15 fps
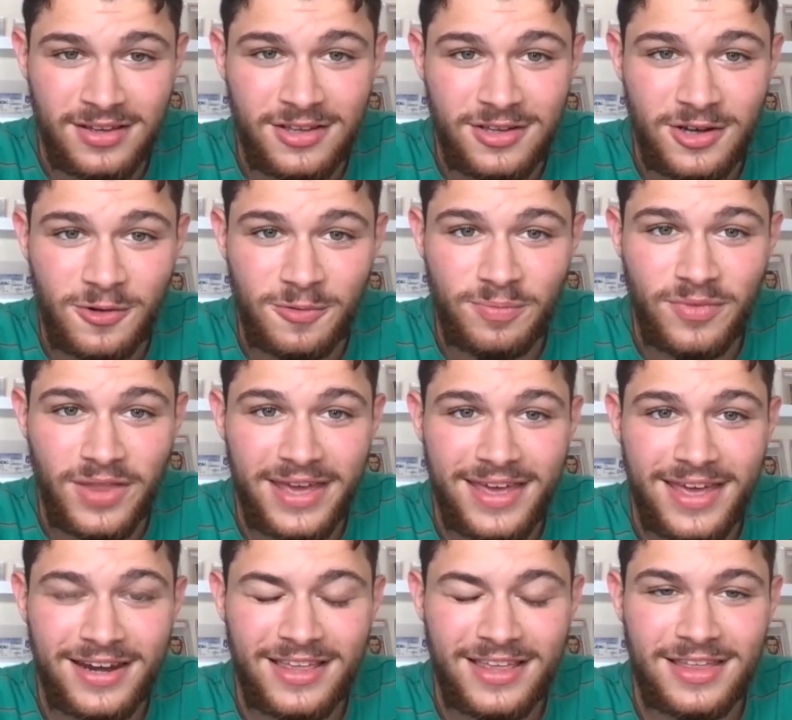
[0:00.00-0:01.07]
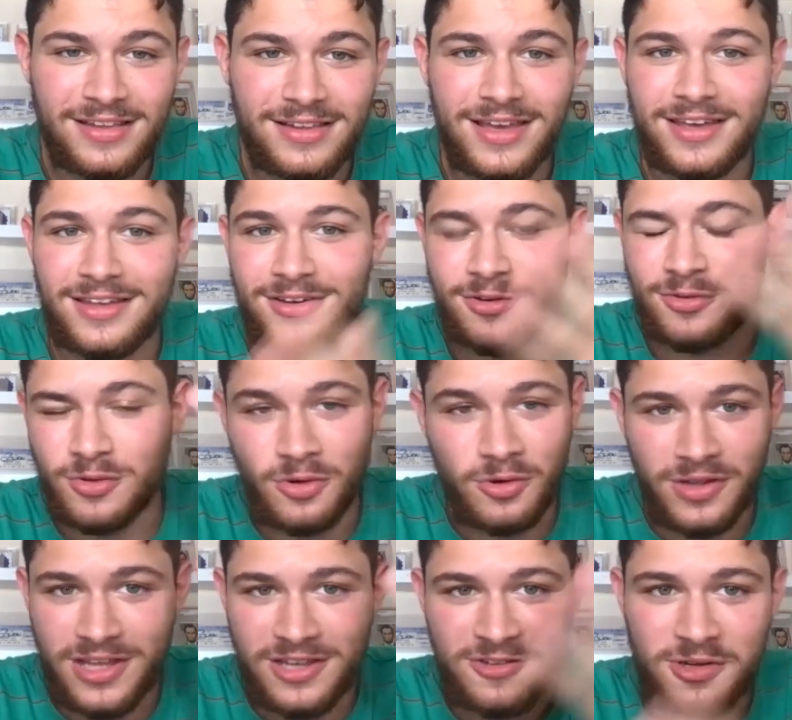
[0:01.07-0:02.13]
you know, like anything, like in a
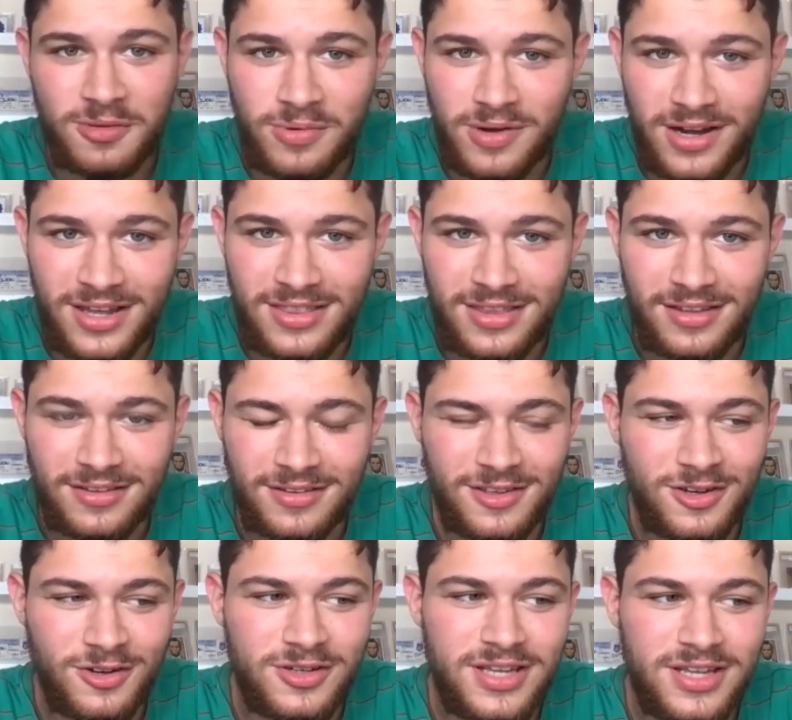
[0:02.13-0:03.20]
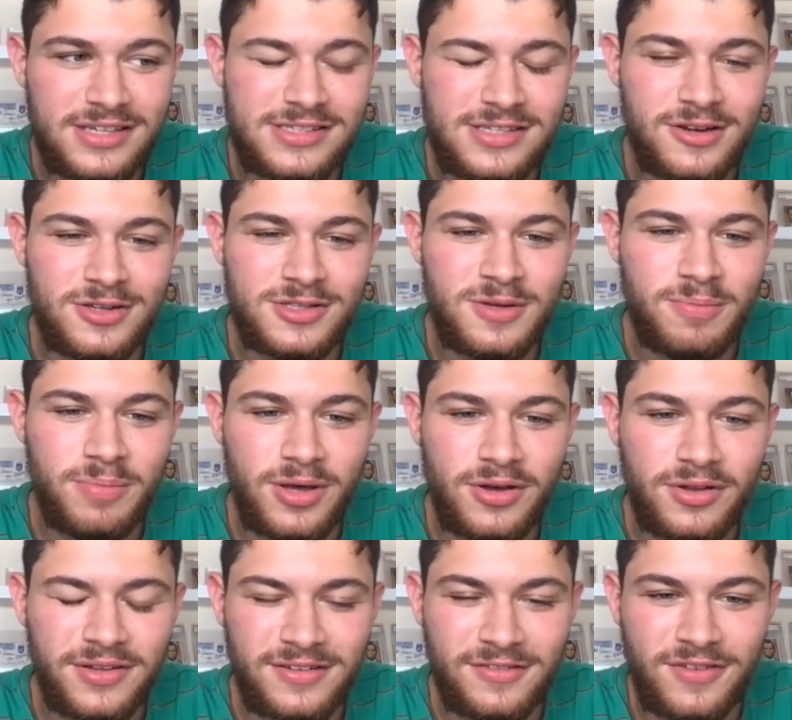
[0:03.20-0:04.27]
relationship or anything, you know, it takes years to
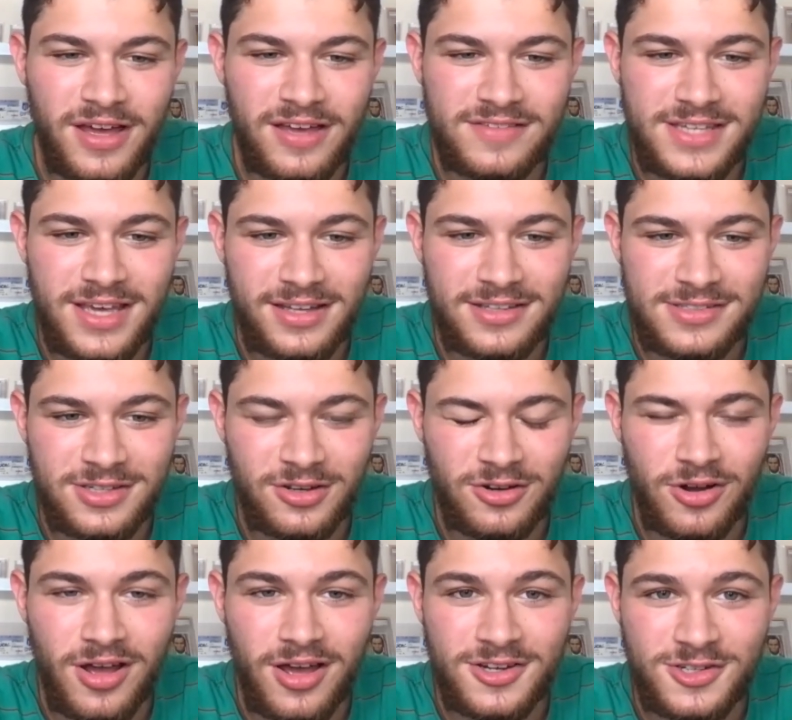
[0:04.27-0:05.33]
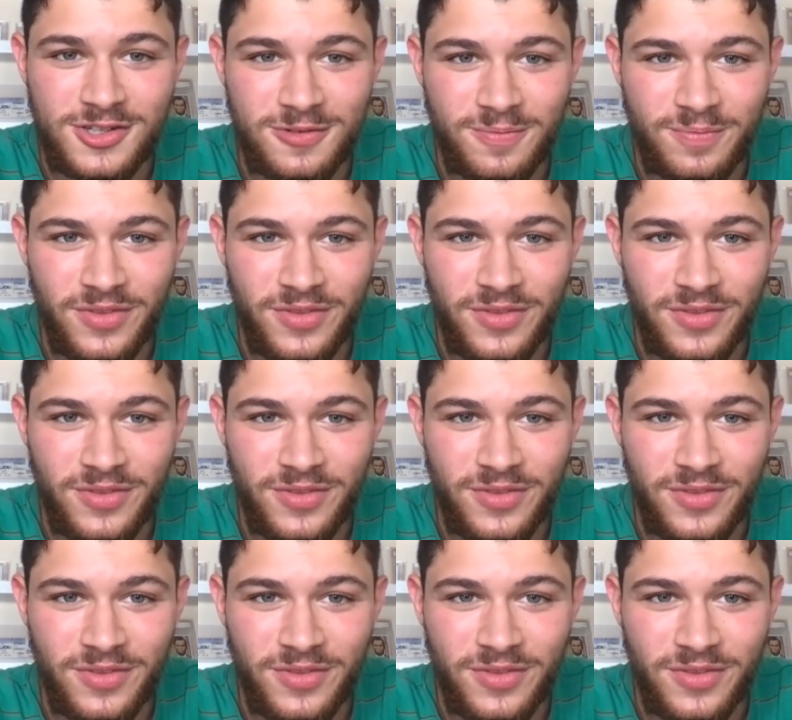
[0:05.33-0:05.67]
build and five seconds to crush.